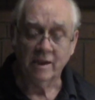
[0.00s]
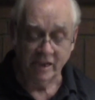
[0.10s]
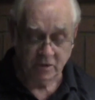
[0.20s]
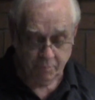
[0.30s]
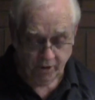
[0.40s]

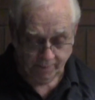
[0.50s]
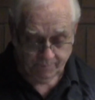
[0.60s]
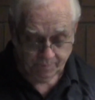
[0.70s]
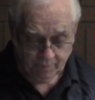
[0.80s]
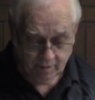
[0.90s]
Let's pray.
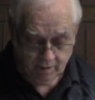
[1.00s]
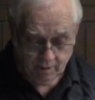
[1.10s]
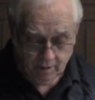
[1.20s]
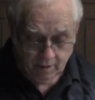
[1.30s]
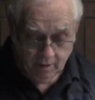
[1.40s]

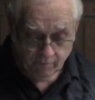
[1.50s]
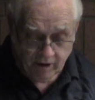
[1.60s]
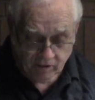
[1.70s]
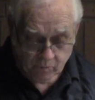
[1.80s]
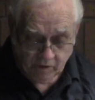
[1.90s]

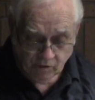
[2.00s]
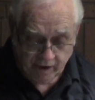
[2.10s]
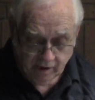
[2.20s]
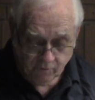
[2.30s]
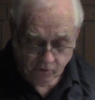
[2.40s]
Father, we
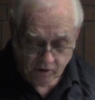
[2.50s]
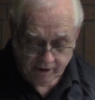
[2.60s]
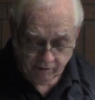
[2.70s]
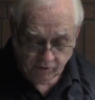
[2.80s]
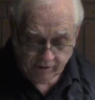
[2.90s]
thank you for
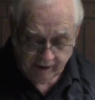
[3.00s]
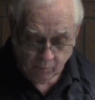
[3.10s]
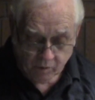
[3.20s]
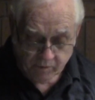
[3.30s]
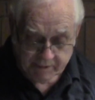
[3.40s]
another day
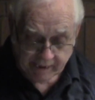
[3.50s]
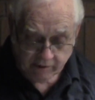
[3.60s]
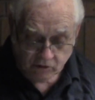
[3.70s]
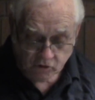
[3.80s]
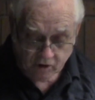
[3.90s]
where we can
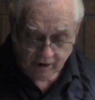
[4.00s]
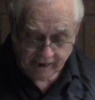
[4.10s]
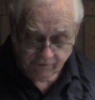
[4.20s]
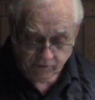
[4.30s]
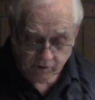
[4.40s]
enjoy
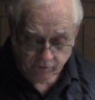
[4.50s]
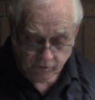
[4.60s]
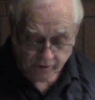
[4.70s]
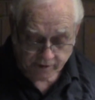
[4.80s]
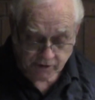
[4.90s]
life to the
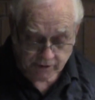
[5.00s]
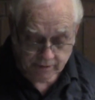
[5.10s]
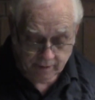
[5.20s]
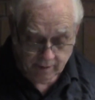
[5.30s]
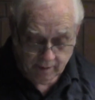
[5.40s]
fullness.
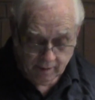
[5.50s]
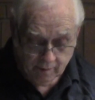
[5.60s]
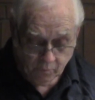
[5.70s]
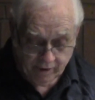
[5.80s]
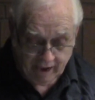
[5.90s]

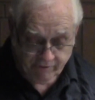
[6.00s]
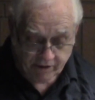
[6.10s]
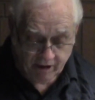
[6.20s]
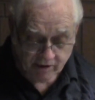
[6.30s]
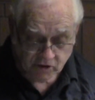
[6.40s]
We have an
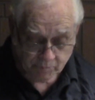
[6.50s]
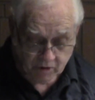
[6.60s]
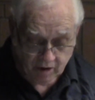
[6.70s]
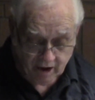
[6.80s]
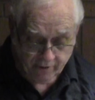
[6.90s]
awesome
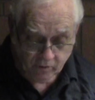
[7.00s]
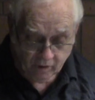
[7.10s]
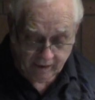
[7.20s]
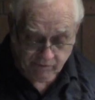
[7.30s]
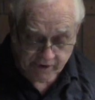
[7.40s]
God who
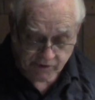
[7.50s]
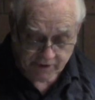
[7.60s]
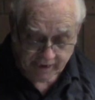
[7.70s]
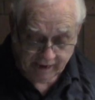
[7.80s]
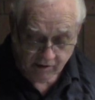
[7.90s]
loves us
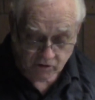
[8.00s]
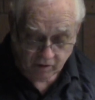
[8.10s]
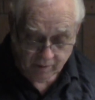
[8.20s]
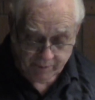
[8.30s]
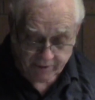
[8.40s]
and cares
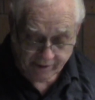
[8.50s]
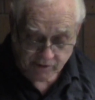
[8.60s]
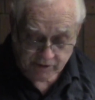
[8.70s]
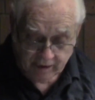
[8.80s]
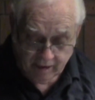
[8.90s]
all about
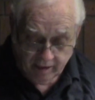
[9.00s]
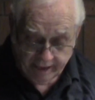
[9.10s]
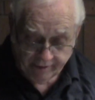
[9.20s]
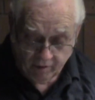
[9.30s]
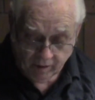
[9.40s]
us
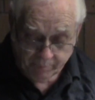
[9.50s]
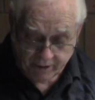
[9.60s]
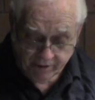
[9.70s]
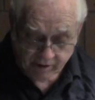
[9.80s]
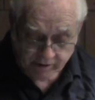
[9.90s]
and all
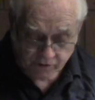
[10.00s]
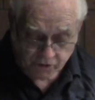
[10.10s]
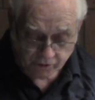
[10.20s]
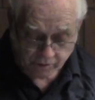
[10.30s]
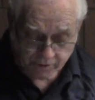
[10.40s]
about our
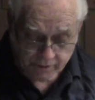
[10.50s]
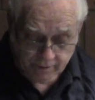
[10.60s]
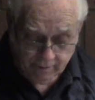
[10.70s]
concerns.